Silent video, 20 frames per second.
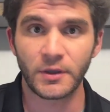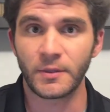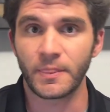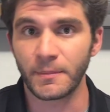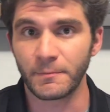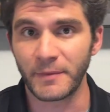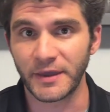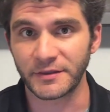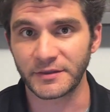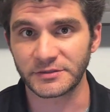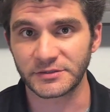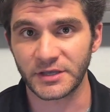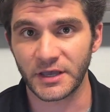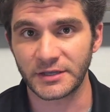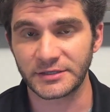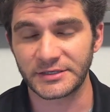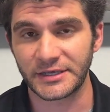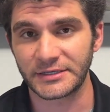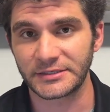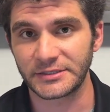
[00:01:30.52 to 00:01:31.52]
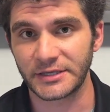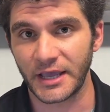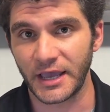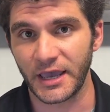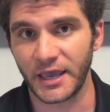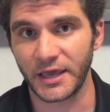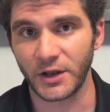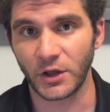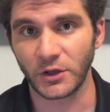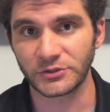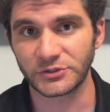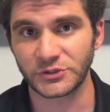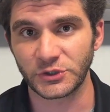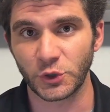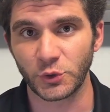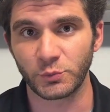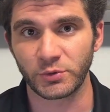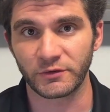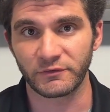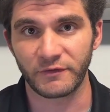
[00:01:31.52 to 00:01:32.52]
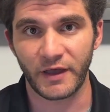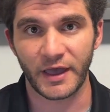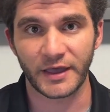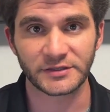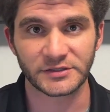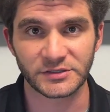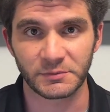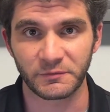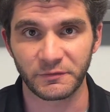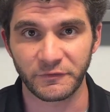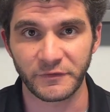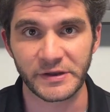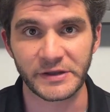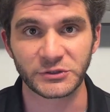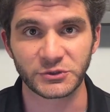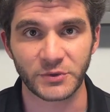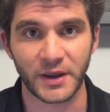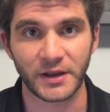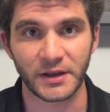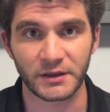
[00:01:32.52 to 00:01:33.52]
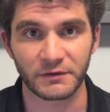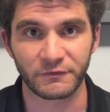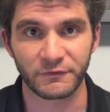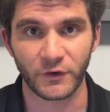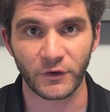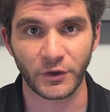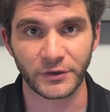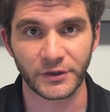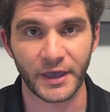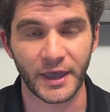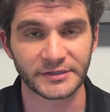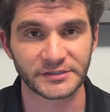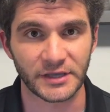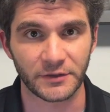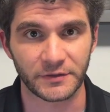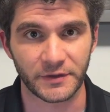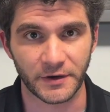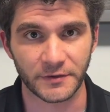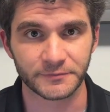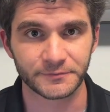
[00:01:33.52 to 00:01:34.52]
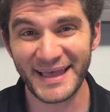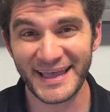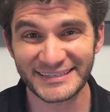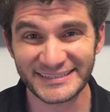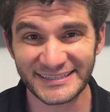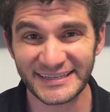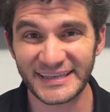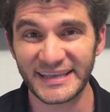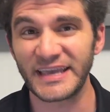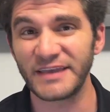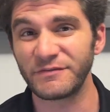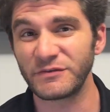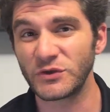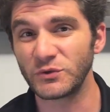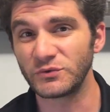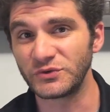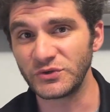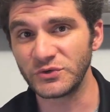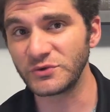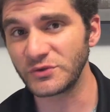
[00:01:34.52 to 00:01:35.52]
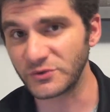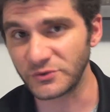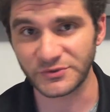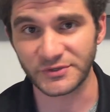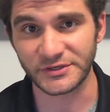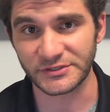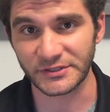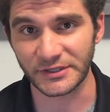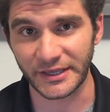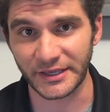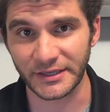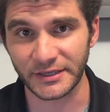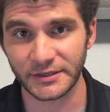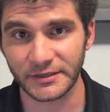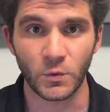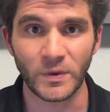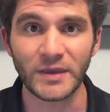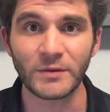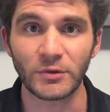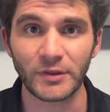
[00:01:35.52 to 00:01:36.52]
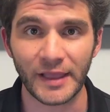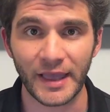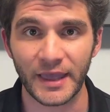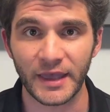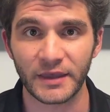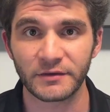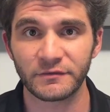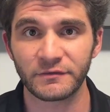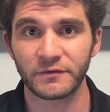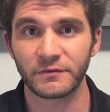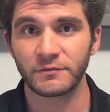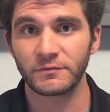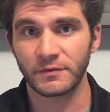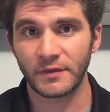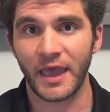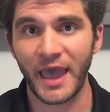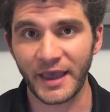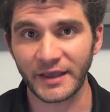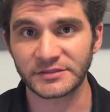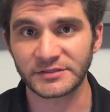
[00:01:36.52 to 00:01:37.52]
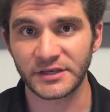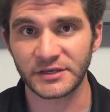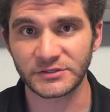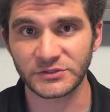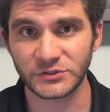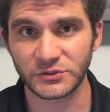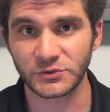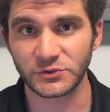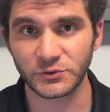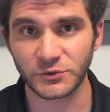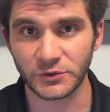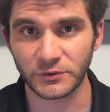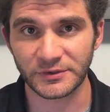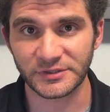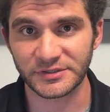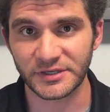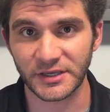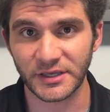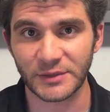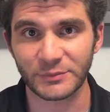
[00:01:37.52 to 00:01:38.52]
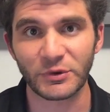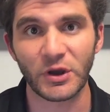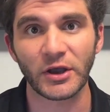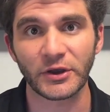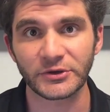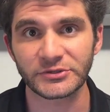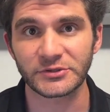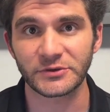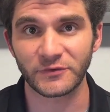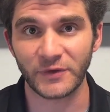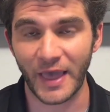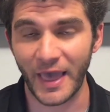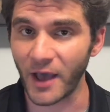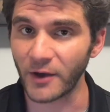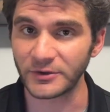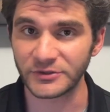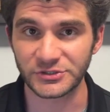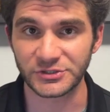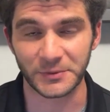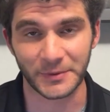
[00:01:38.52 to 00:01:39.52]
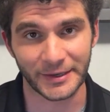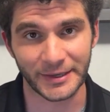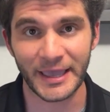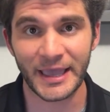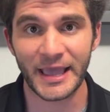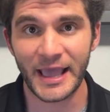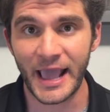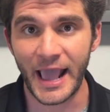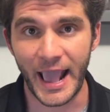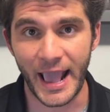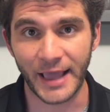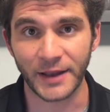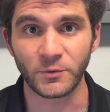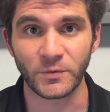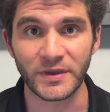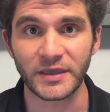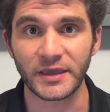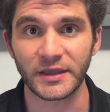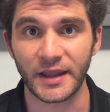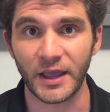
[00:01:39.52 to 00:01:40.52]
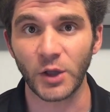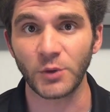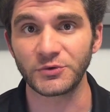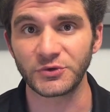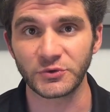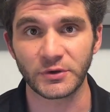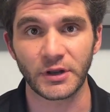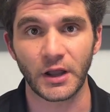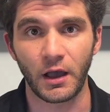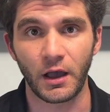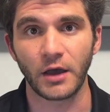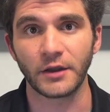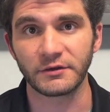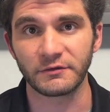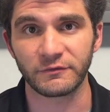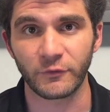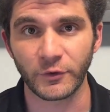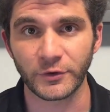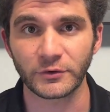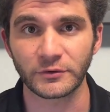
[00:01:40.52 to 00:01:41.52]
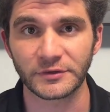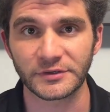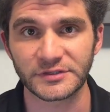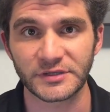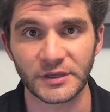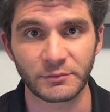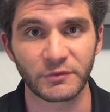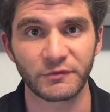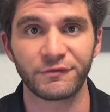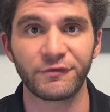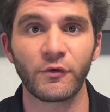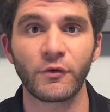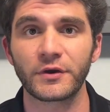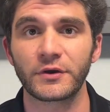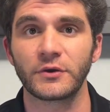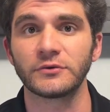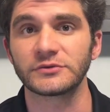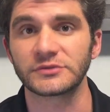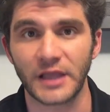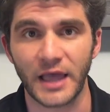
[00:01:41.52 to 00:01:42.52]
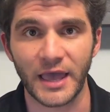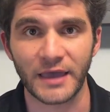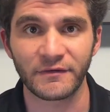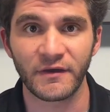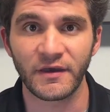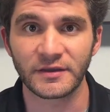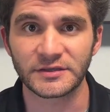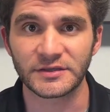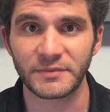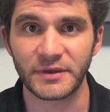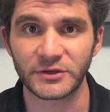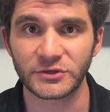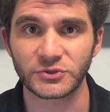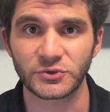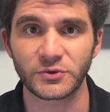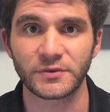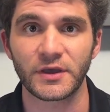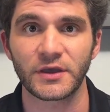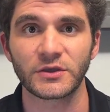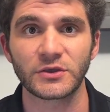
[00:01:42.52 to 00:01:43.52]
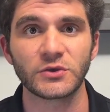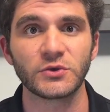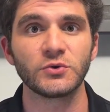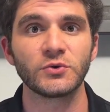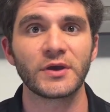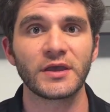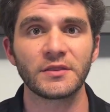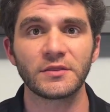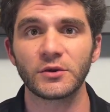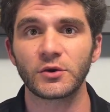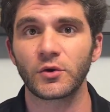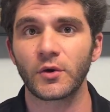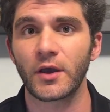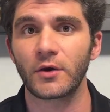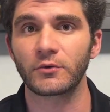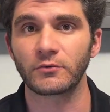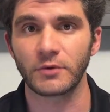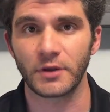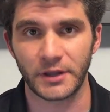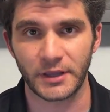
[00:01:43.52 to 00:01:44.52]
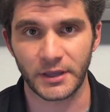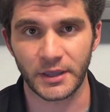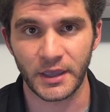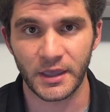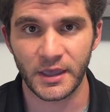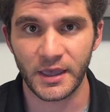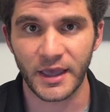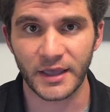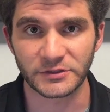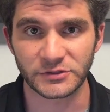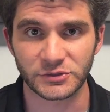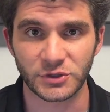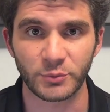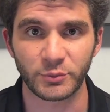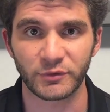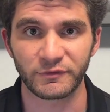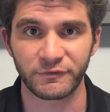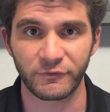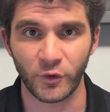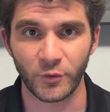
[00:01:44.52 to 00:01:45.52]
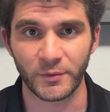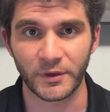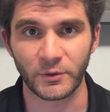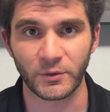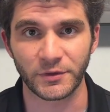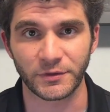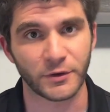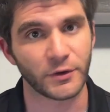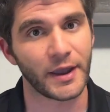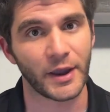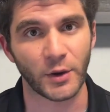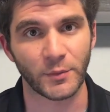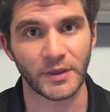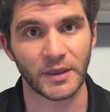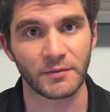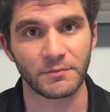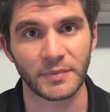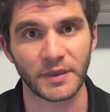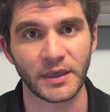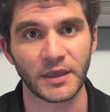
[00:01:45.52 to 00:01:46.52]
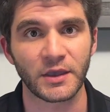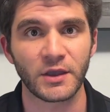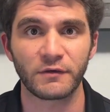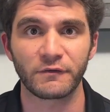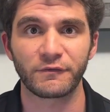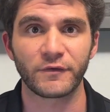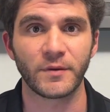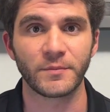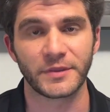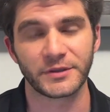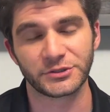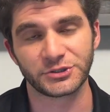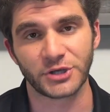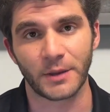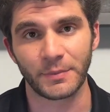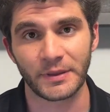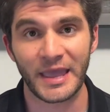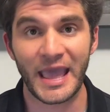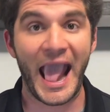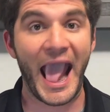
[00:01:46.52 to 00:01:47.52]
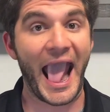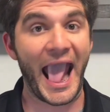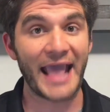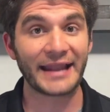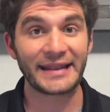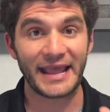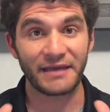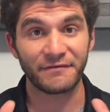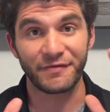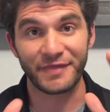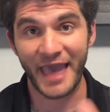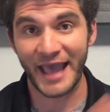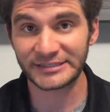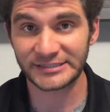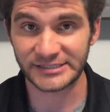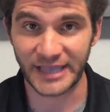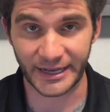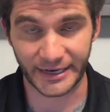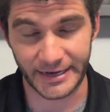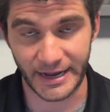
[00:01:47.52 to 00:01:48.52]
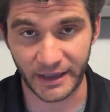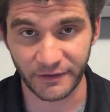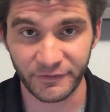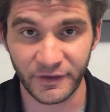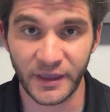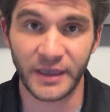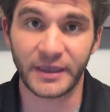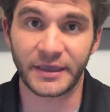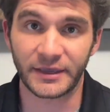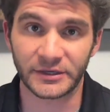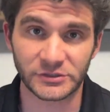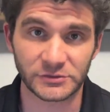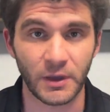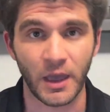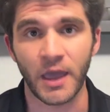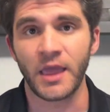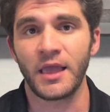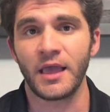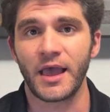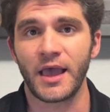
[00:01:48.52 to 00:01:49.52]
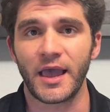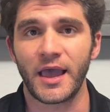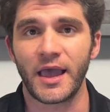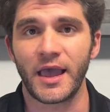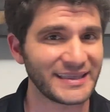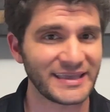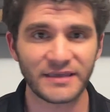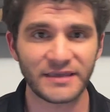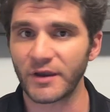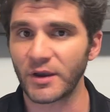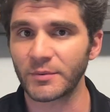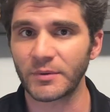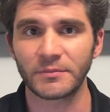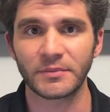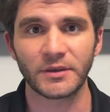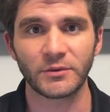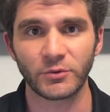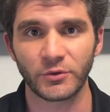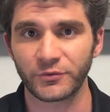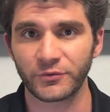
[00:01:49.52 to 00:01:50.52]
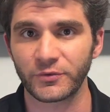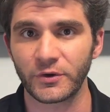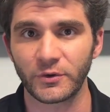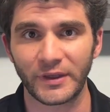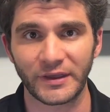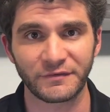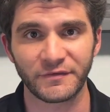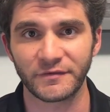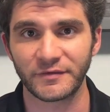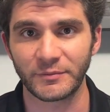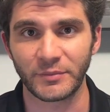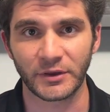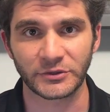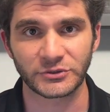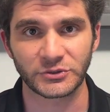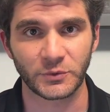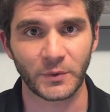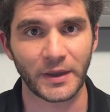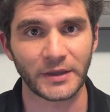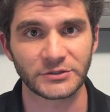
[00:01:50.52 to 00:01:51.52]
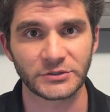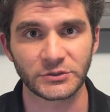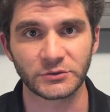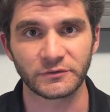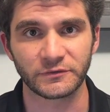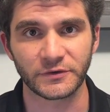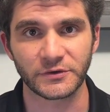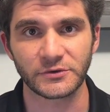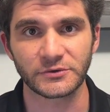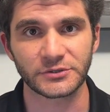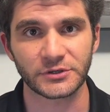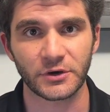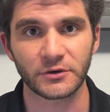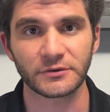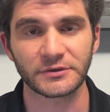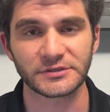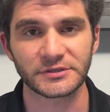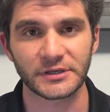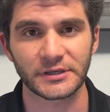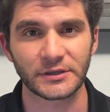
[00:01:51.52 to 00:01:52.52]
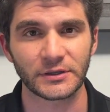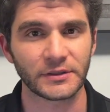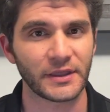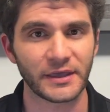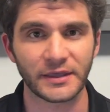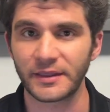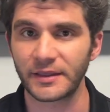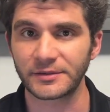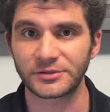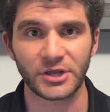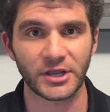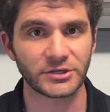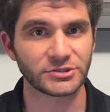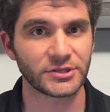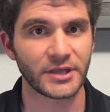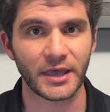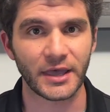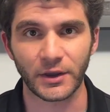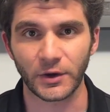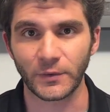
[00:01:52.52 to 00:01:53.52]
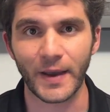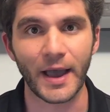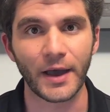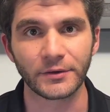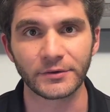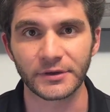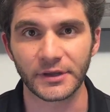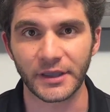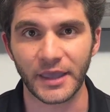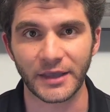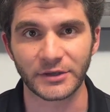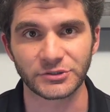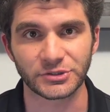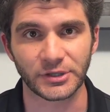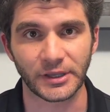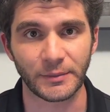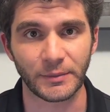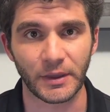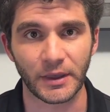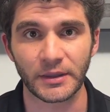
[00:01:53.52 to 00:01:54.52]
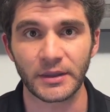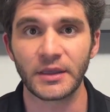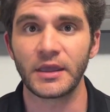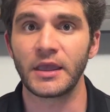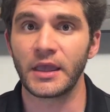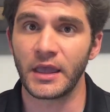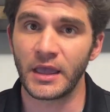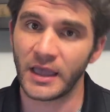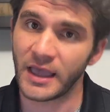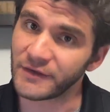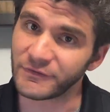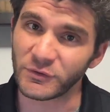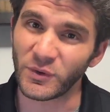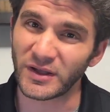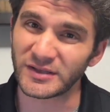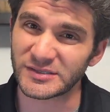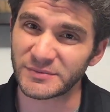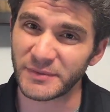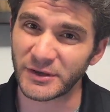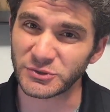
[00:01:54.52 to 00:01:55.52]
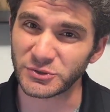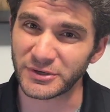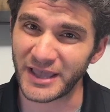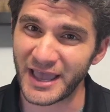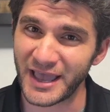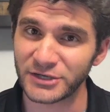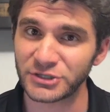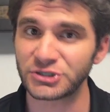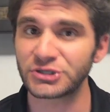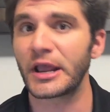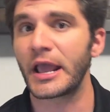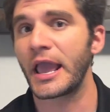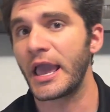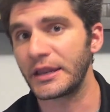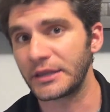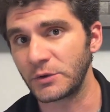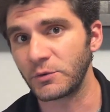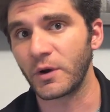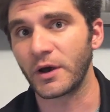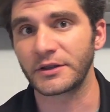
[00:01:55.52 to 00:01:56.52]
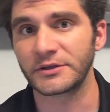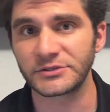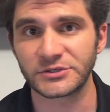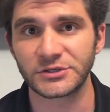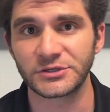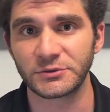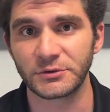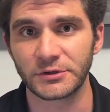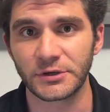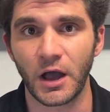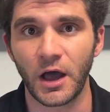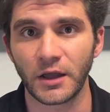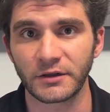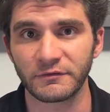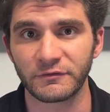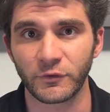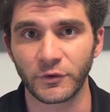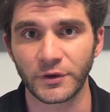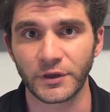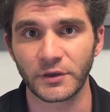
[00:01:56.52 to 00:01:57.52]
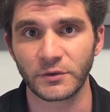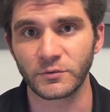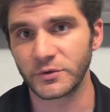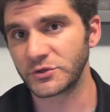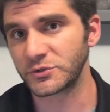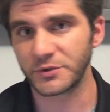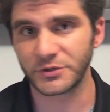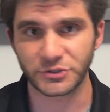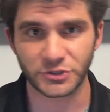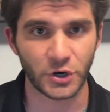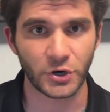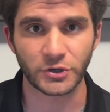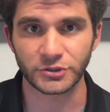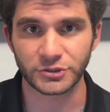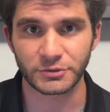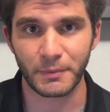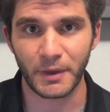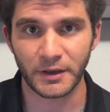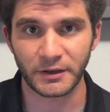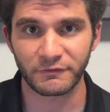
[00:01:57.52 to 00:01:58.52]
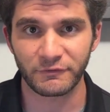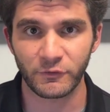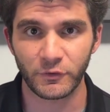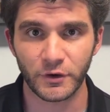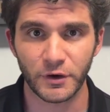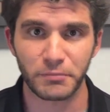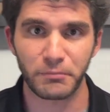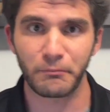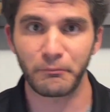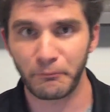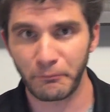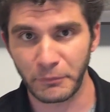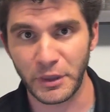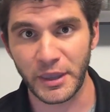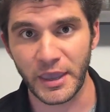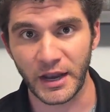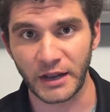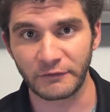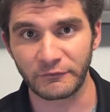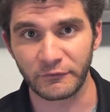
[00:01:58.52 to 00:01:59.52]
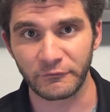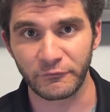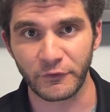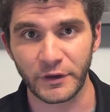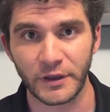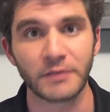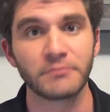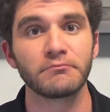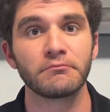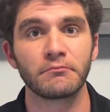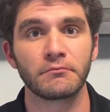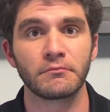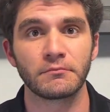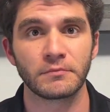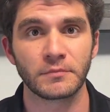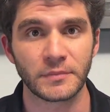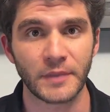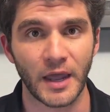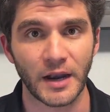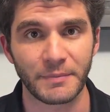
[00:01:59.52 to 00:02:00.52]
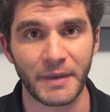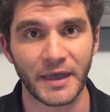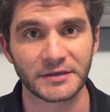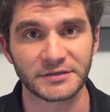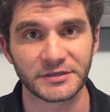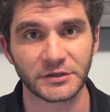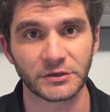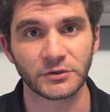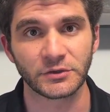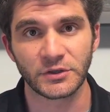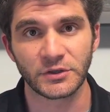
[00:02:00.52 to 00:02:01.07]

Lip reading: make this content and also provide some free training for all you guys out there. But if you do use this link, we will have access to your listing and the progress of how it's doing, and we can help do an audit for your listing before it goes live to make sure that you hit the ground running and start performing with your Airbnb from the jump. And if that's not enough, guess what? I believe Airbnb will throw like 50 bucks your way too for using our listing. They change that around occasionally, but if you want some extra cash and you want us to do an audit for you, which we charge money for, you get it for free. Not a bad deal.